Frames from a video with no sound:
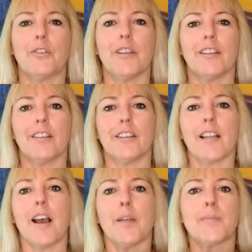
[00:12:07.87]
it, the
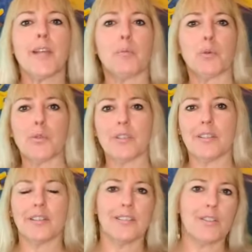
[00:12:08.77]
time doubles
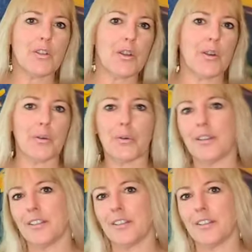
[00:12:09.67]
so